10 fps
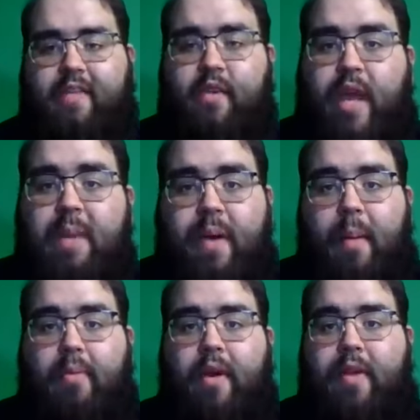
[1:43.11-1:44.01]
If you keep
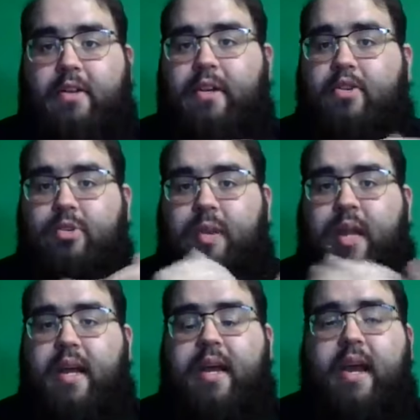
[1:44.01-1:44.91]
up with our social
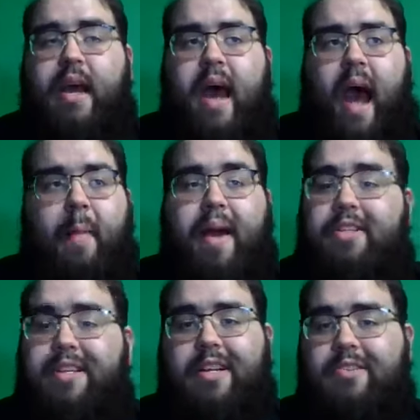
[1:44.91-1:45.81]
media, I'm
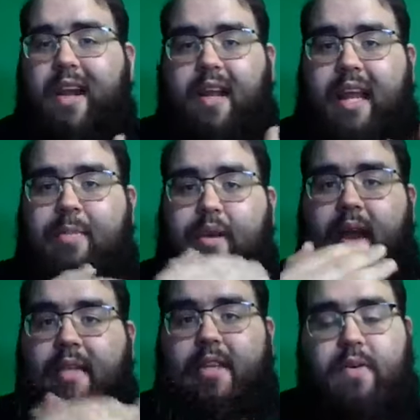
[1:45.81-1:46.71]
actually going to try to keep you
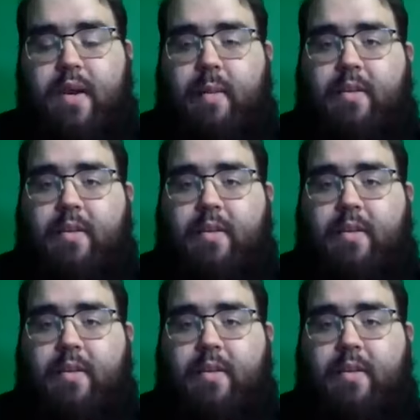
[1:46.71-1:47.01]
guys going.